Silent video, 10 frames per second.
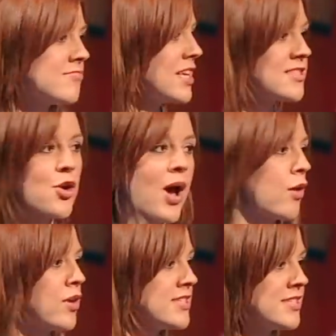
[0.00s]
That's not
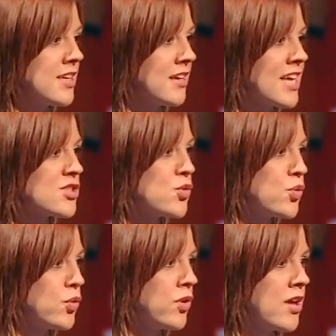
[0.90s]
how I see it at
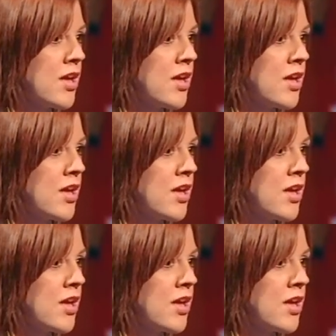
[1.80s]
all.